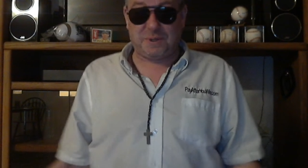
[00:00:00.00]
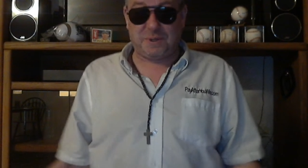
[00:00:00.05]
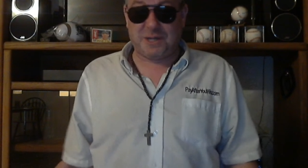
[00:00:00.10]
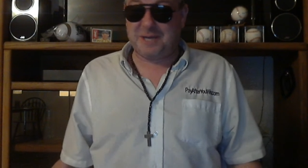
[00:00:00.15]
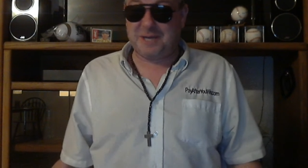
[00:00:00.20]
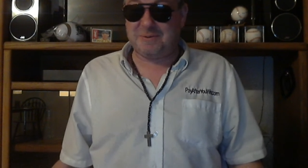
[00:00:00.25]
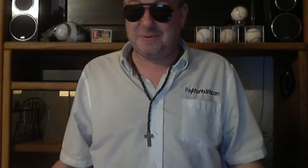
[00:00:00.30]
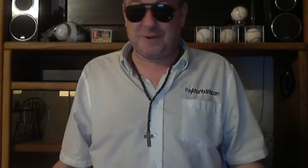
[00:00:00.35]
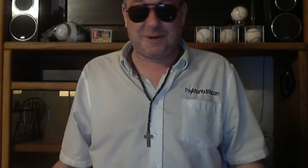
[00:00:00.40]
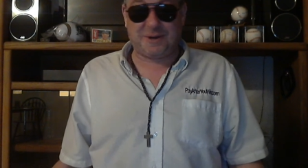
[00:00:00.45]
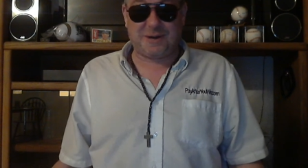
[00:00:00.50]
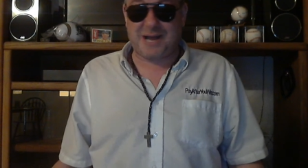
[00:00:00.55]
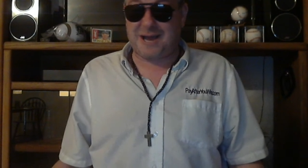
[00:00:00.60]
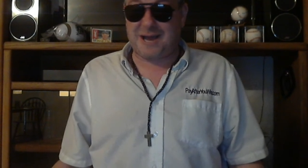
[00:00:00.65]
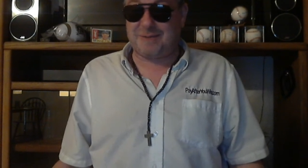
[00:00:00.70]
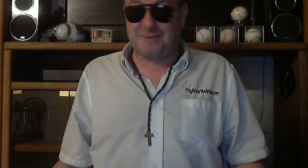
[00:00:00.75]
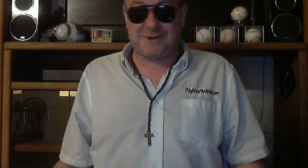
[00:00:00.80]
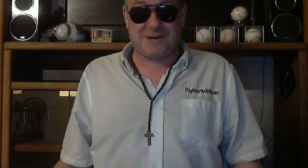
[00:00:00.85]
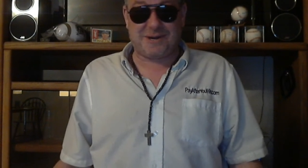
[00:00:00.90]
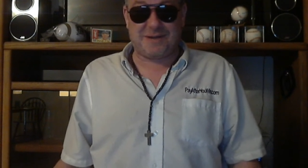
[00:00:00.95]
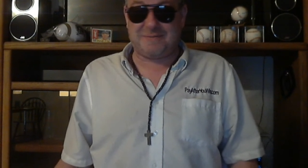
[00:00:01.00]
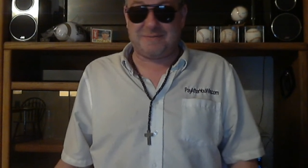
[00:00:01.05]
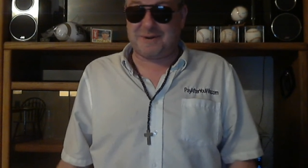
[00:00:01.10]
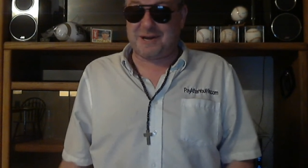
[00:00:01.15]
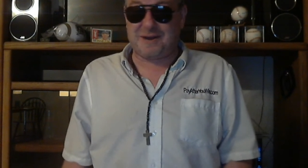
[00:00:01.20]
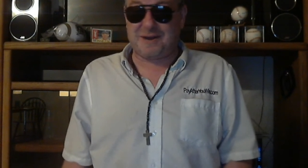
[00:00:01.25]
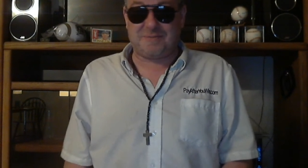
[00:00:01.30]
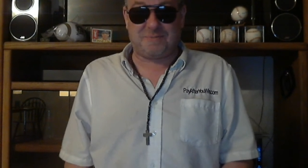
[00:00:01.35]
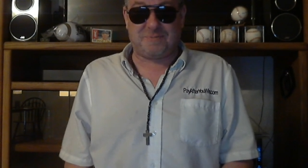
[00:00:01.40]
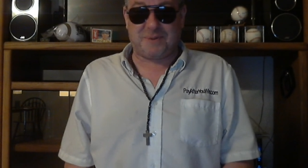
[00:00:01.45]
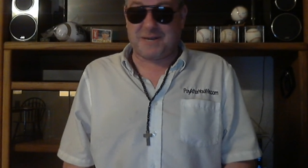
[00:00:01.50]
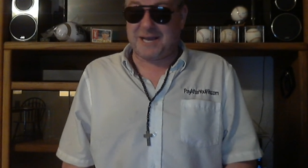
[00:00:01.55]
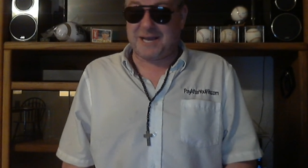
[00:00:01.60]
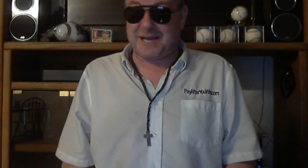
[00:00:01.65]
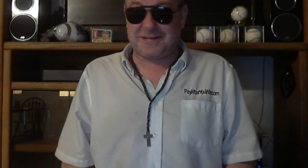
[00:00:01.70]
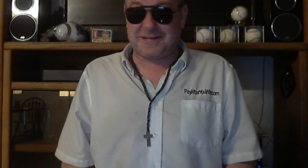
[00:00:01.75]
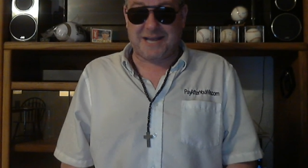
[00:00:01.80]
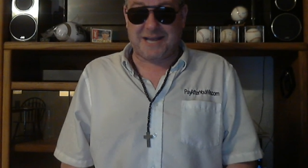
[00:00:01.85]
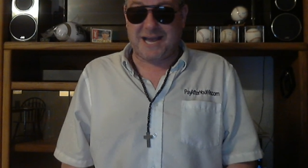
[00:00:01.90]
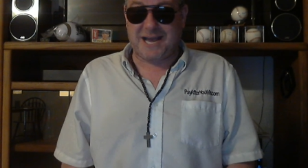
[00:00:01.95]
Believe it or not, we didn't have enough. We
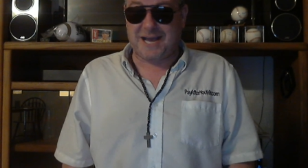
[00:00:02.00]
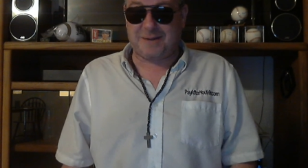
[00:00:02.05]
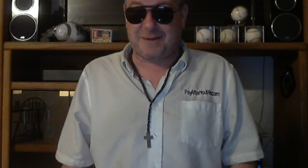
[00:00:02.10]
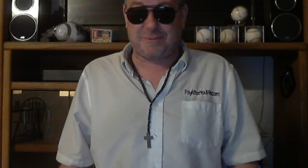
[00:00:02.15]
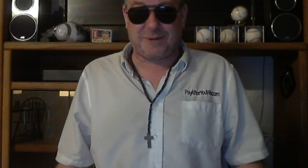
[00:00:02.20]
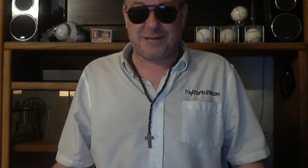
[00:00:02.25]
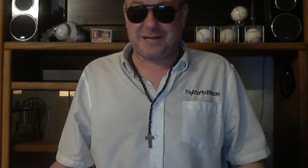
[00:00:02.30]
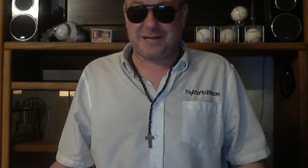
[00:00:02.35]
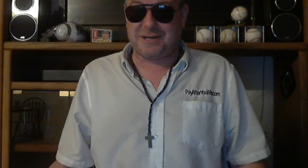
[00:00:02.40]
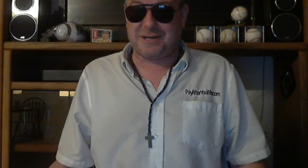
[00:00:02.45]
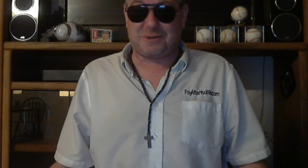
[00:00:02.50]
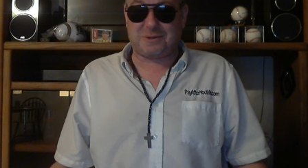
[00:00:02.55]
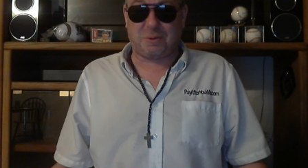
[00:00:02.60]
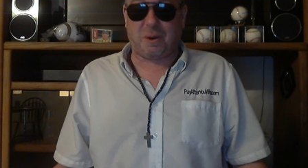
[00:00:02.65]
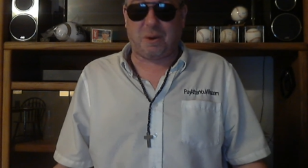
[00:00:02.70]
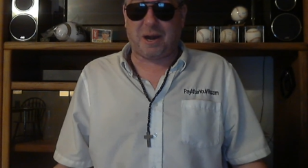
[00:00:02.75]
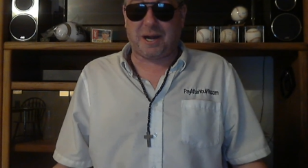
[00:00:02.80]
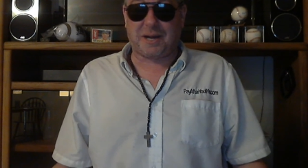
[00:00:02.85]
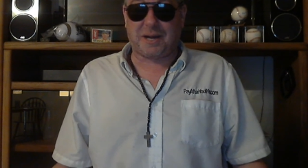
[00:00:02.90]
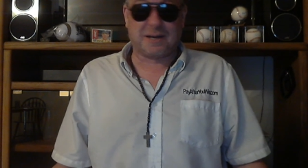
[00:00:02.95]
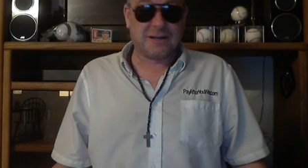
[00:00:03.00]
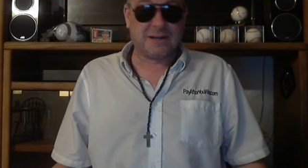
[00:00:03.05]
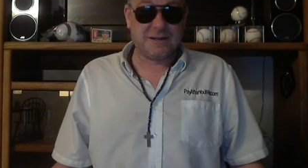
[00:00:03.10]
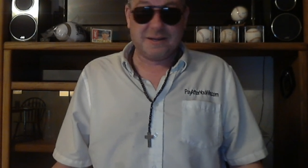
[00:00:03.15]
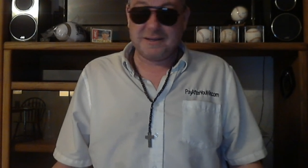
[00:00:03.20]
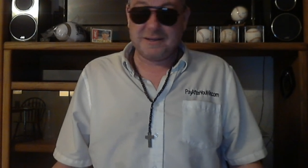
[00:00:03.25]
had 10, we needed 20.